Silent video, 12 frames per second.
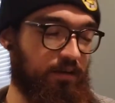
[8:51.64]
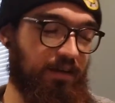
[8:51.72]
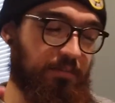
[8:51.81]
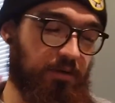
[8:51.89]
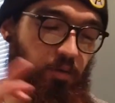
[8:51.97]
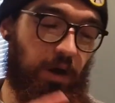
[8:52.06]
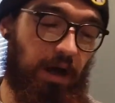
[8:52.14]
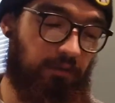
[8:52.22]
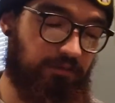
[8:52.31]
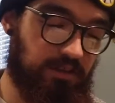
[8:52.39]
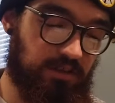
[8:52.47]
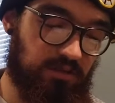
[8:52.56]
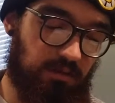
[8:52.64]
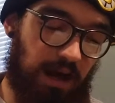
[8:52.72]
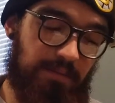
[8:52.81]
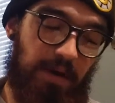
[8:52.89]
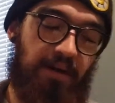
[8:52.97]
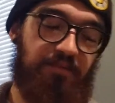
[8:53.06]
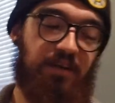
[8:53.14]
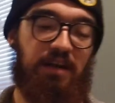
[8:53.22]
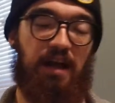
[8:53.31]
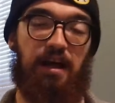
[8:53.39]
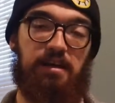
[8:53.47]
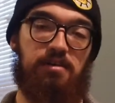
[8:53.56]
Number 12, describe heaven
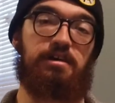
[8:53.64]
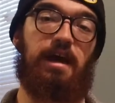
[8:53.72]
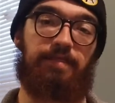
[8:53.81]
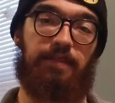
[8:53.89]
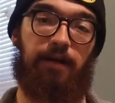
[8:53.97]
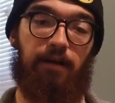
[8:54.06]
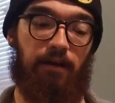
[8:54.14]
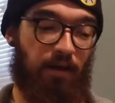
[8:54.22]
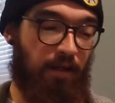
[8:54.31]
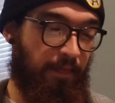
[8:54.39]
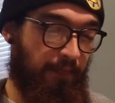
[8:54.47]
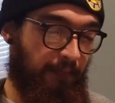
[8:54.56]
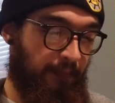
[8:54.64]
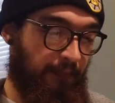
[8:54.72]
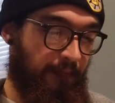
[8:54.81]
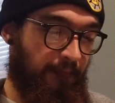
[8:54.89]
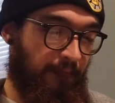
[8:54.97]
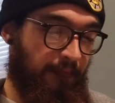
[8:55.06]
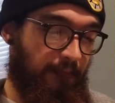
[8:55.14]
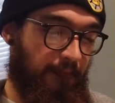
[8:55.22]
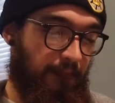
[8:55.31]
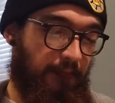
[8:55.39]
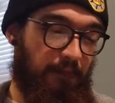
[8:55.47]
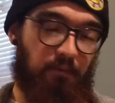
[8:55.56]
and how you get there.
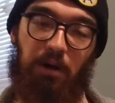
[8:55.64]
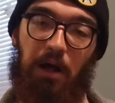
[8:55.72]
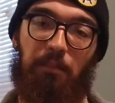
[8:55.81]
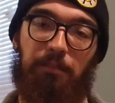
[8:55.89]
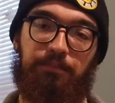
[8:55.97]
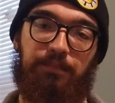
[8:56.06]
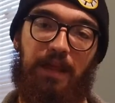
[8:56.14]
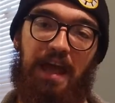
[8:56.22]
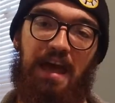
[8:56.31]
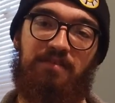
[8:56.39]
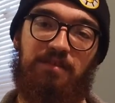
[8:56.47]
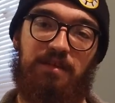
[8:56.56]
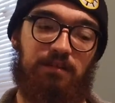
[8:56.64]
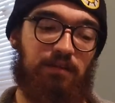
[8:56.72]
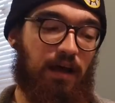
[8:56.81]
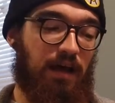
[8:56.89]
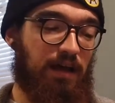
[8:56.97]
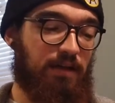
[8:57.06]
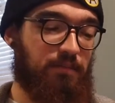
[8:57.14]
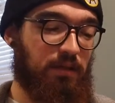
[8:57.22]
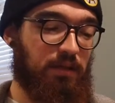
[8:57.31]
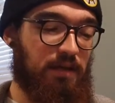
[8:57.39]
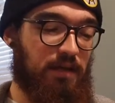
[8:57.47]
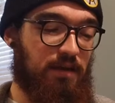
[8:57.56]
Well, heaven, I
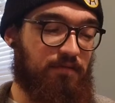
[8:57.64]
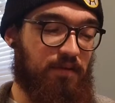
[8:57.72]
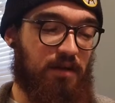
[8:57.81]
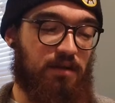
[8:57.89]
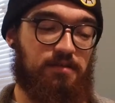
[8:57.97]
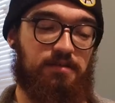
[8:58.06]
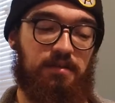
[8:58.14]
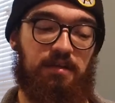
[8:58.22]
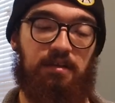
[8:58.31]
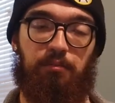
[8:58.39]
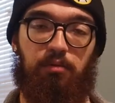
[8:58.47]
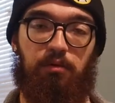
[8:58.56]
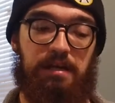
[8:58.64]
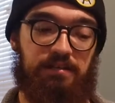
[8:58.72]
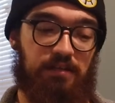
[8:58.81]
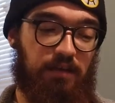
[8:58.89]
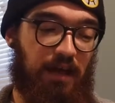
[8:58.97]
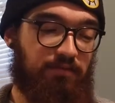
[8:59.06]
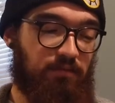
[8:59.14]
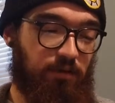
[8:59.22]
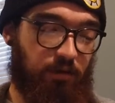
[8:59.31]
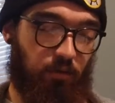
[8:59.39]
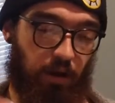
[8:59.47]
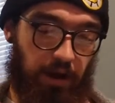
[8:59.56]
believe, is in the present. Heaven
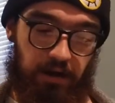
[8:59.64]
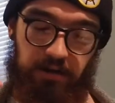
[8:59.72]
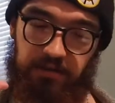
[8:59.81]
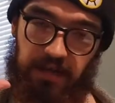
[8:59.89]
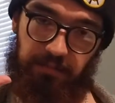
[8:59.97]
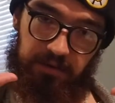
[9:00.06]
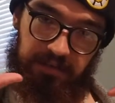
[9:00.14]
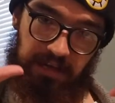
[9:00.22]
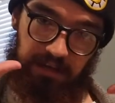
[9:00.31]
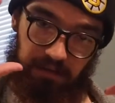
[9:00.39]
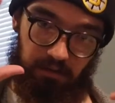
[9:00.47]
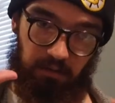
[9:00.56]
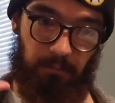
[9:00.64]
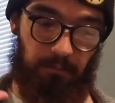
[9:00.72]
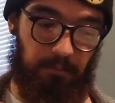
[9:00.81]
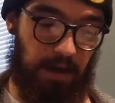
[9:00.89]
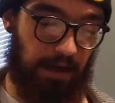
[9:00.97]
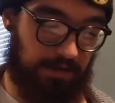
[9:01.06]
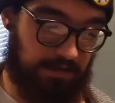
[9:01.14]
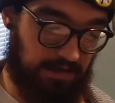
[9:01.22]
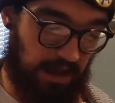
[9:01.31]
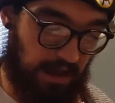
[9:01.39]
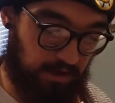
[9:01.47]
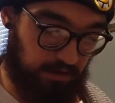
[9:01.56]
requires a particular
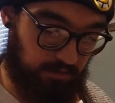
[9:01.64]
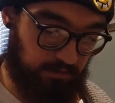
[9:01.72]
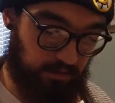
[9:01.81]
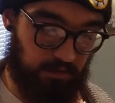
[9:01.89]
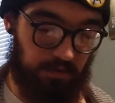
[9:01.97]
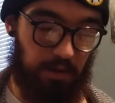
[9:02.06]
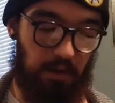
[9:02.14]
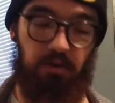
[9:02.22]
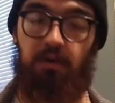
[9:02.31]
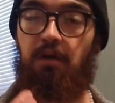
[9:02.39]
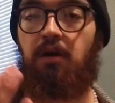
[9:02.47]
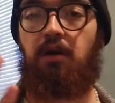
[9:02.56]
mindset. If you think about